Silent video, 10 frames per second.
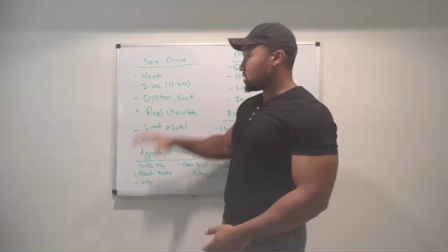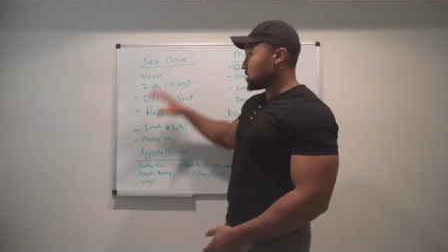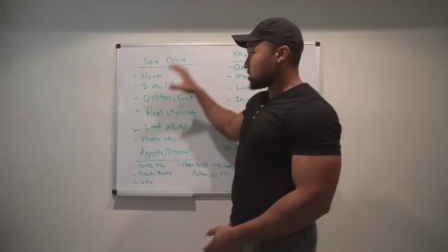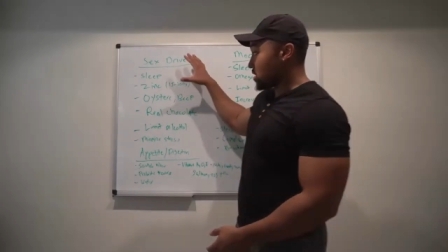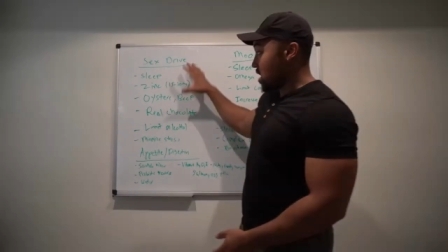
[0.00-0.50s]
things
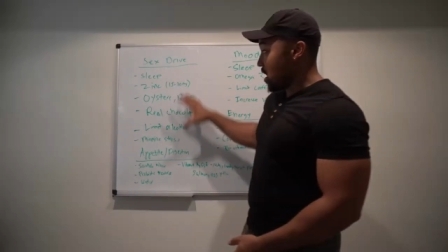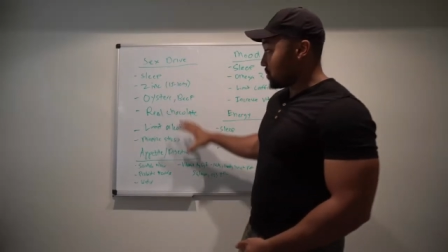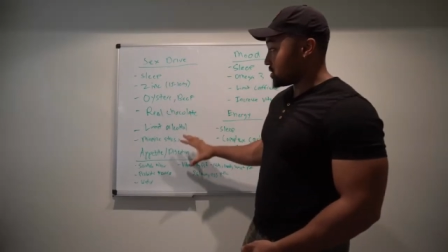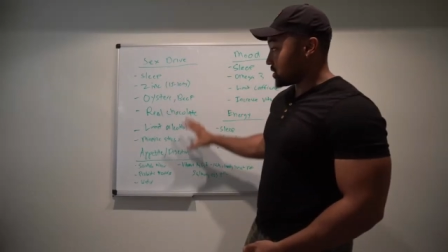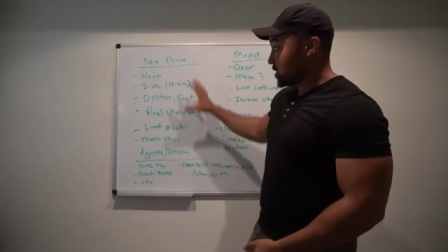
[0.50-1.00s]
are going to
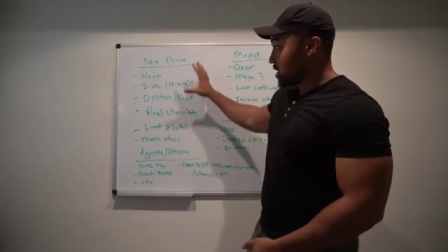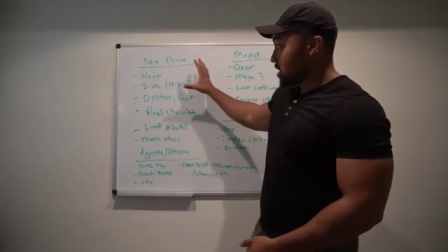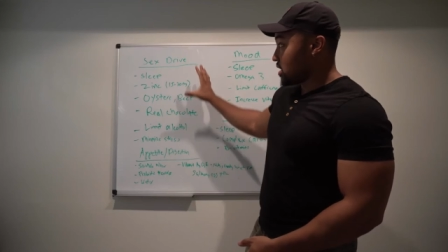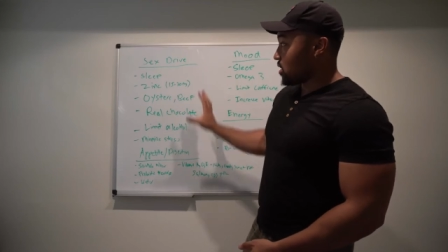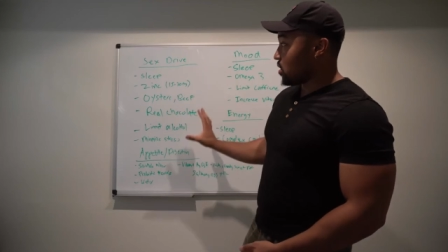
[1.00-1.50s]
help to
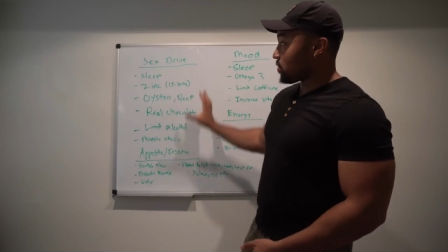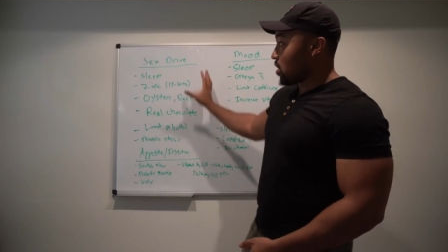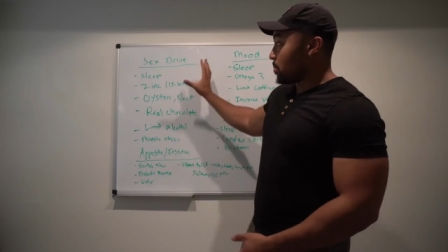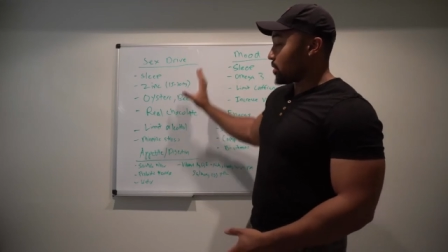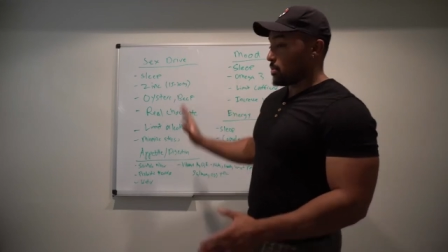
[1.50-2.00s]

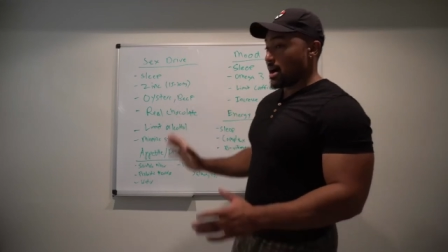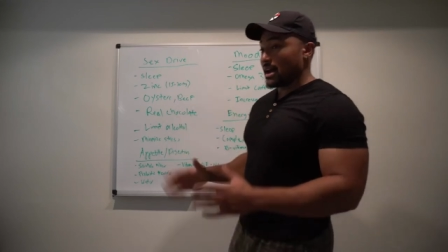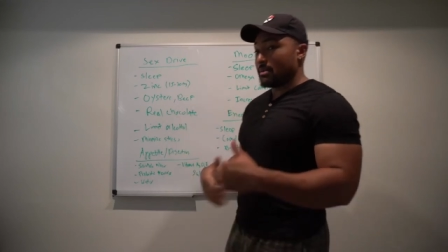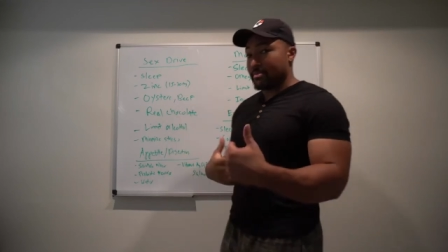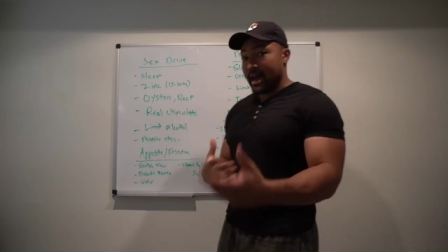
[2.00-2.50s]
overall put our
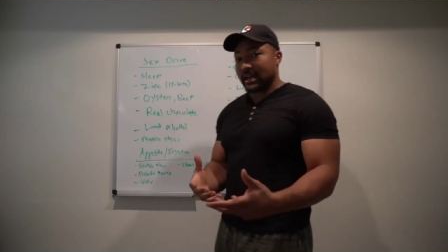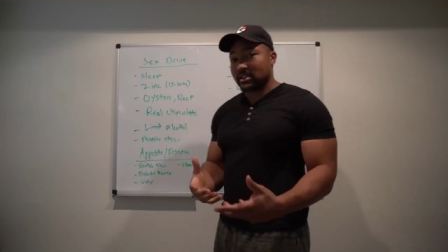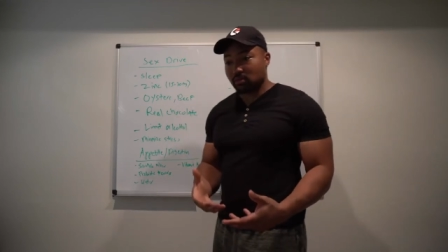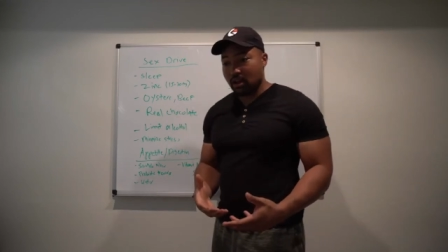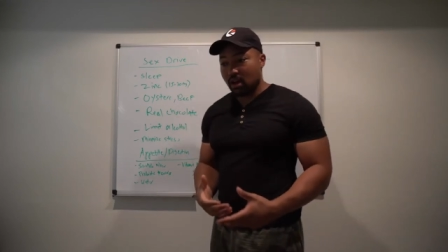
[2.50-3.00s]
body back
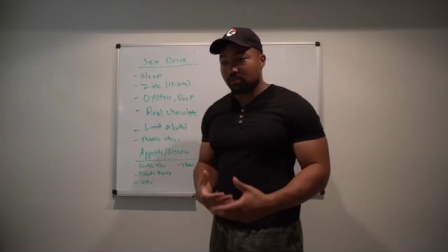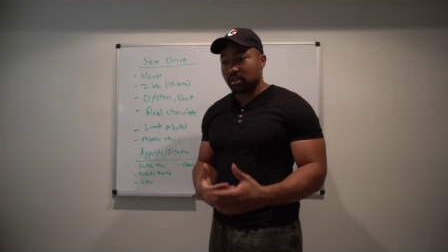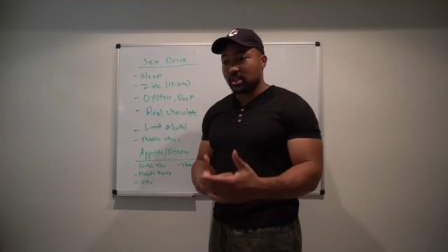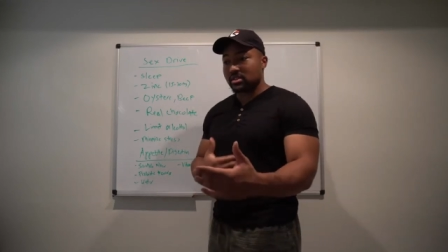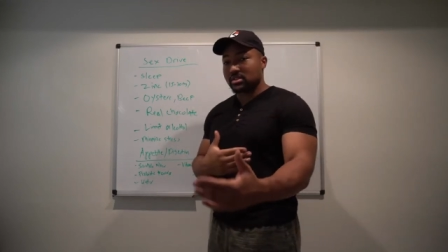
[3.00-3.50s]
into a
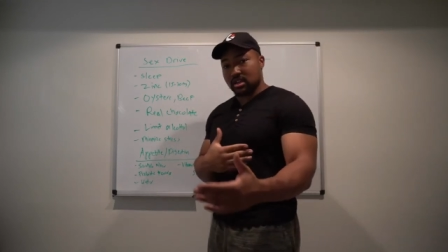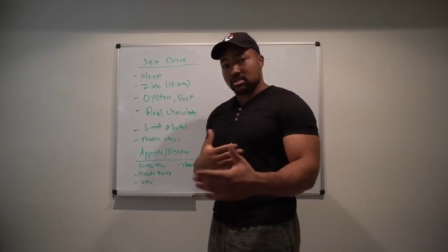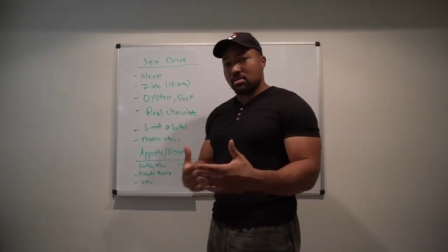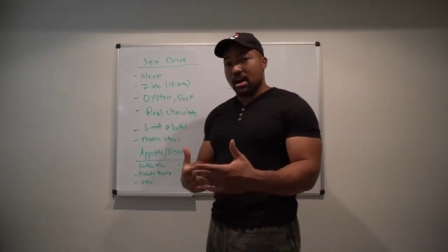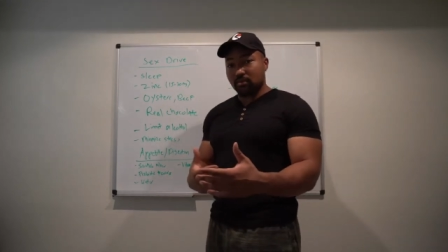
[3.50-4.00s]
healthy sex
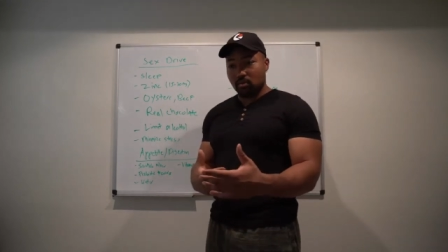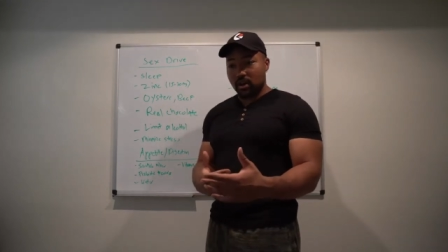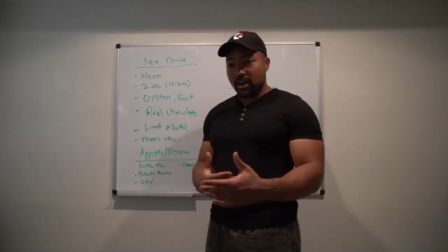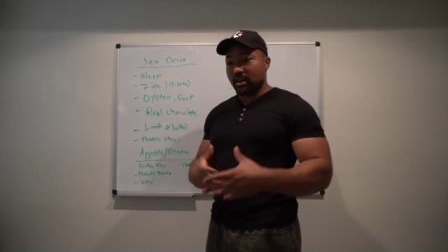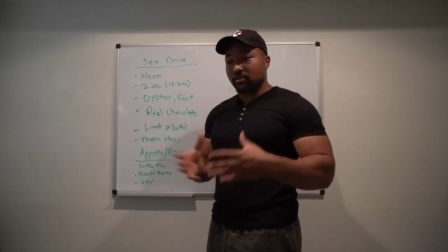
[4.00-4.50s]
drive
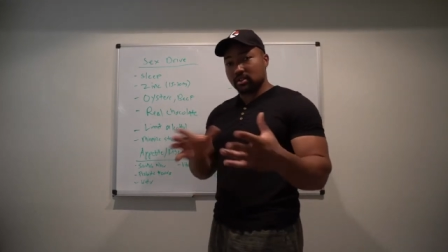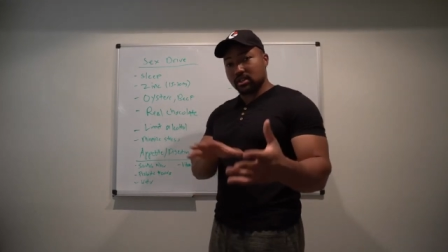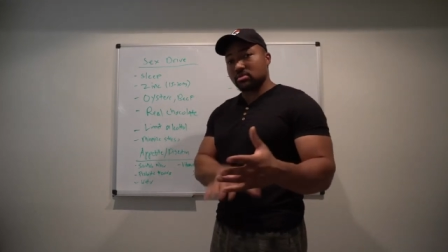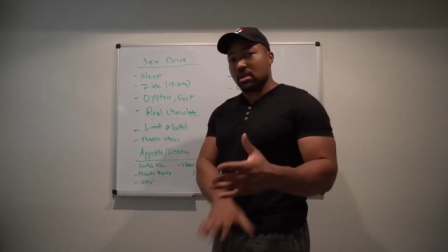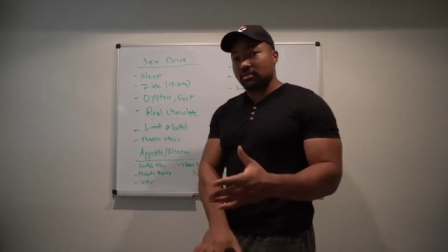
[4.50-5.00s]
way if our
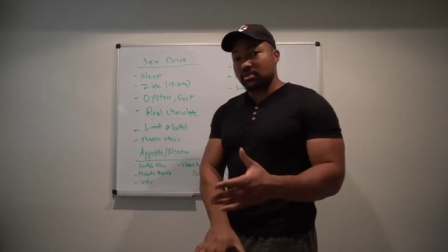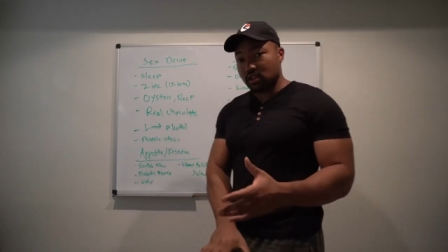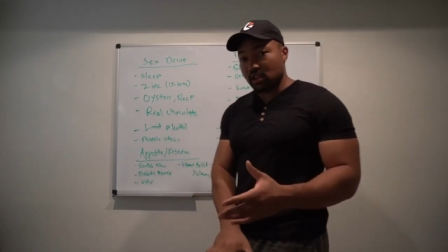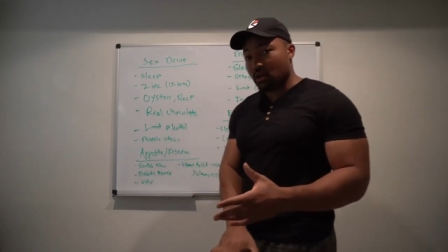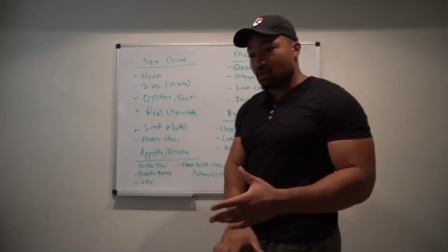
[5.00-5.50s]
sex drive is
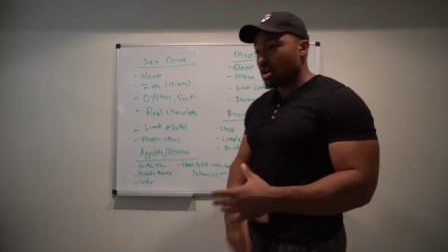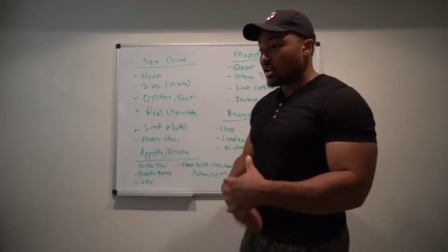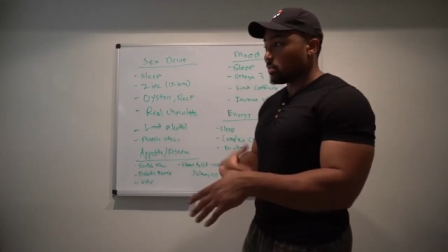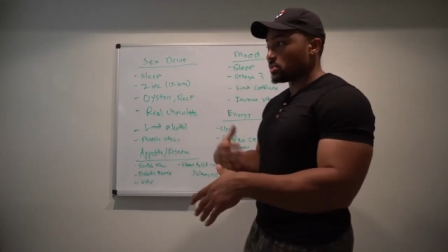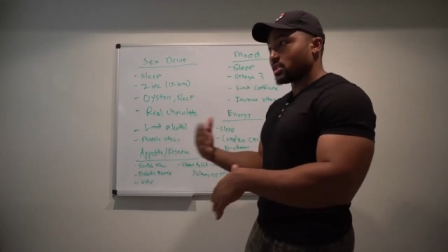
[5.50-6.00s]
low,
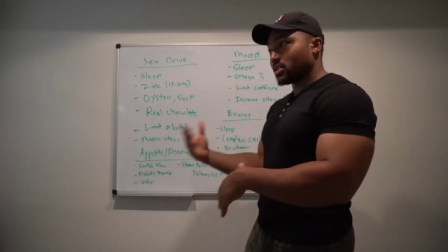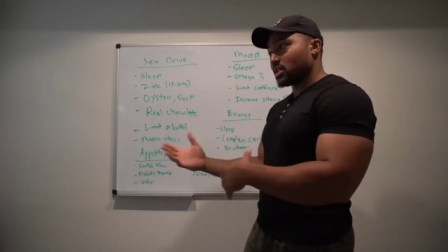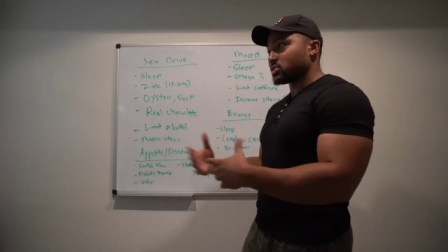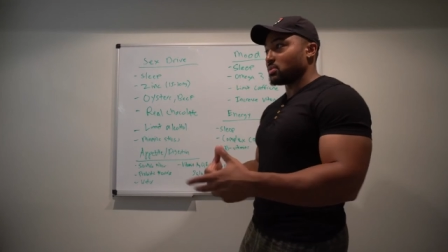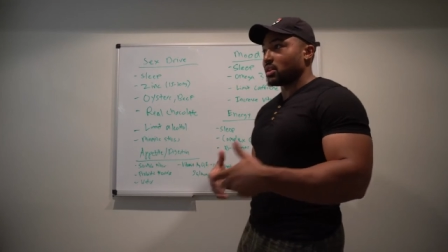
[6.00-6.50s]
which can
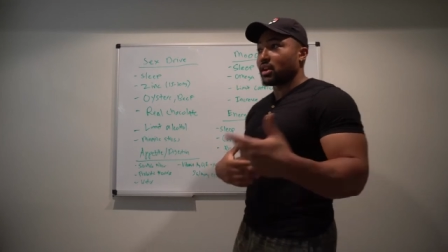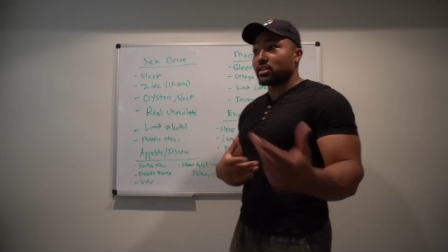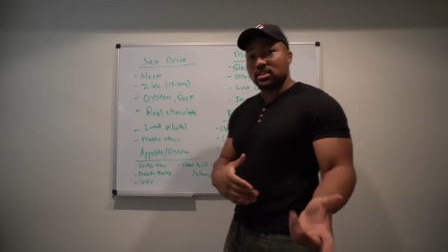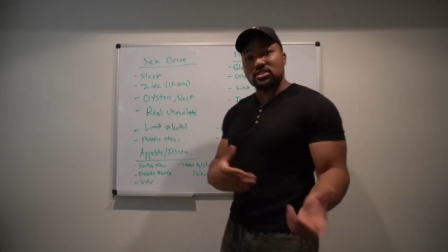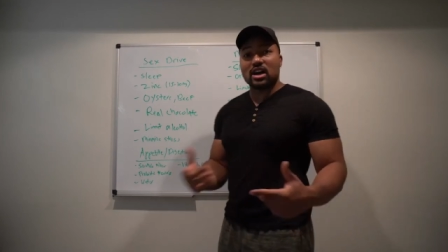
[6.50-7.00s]
also mean that our
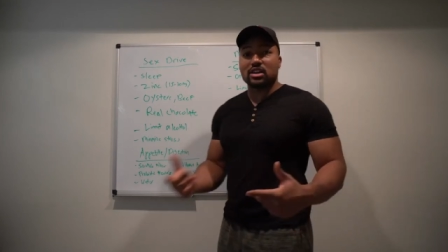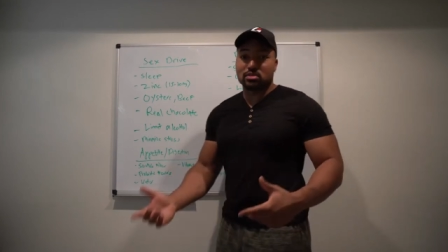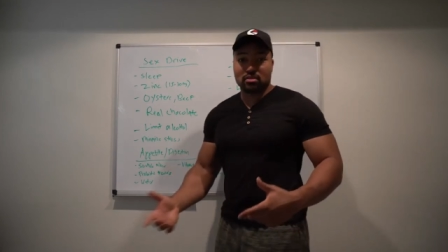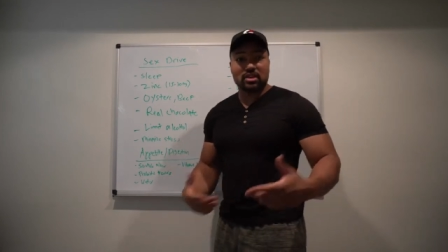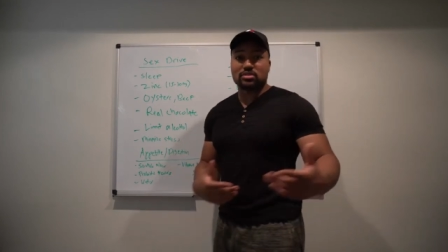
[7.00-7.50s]

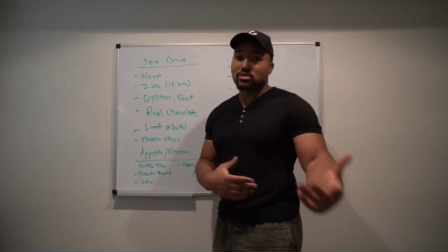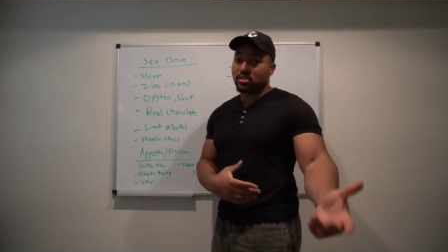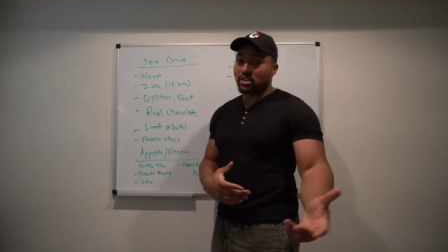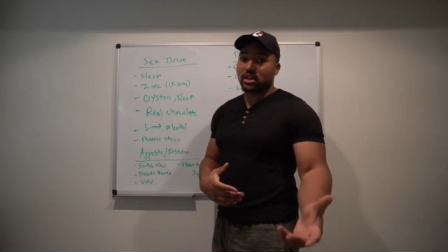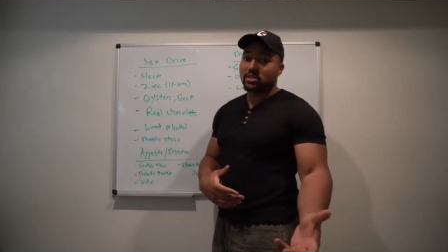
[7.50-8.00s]
testosterone, estrogen, or
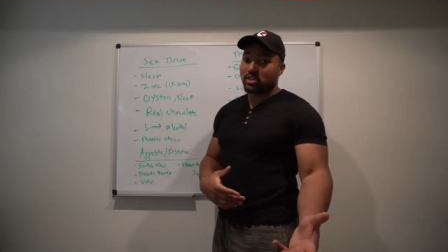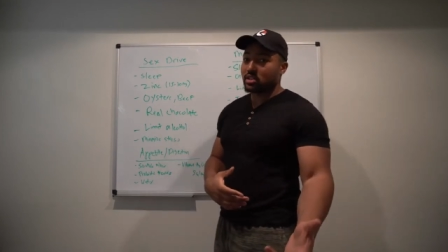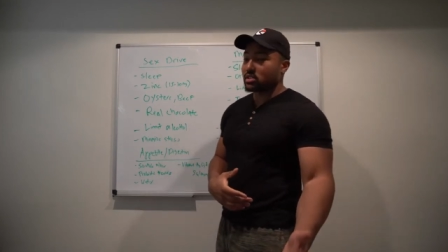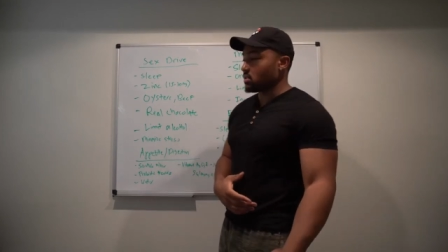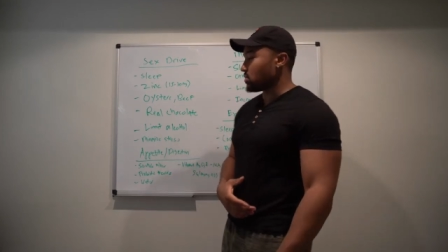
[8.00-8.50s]
DHT
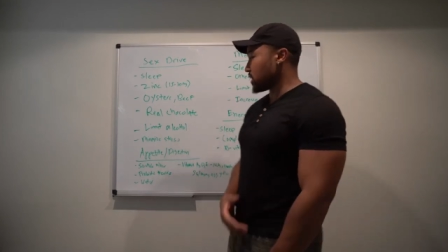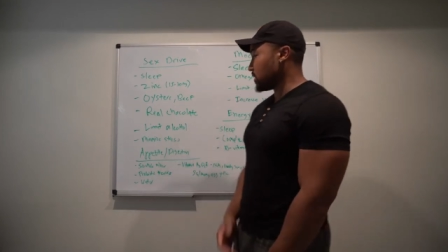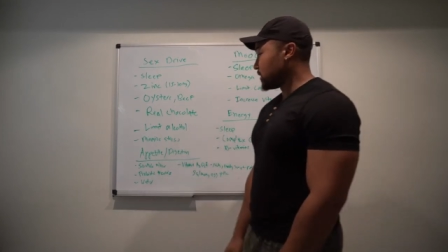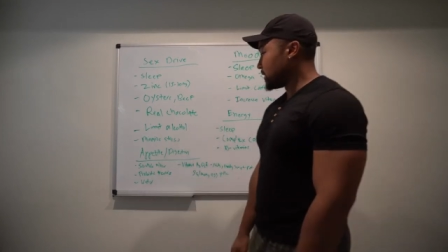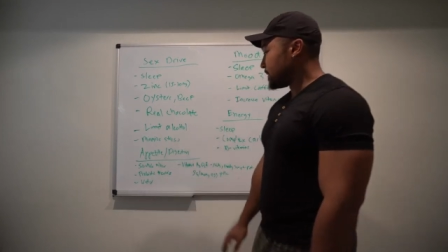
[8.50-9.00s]
is low, okay?
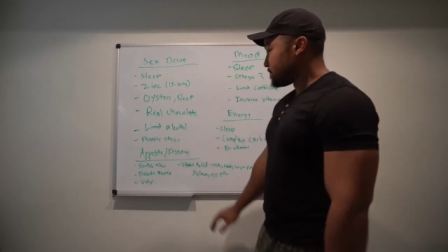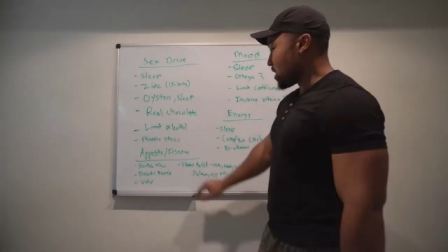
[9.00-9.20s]
All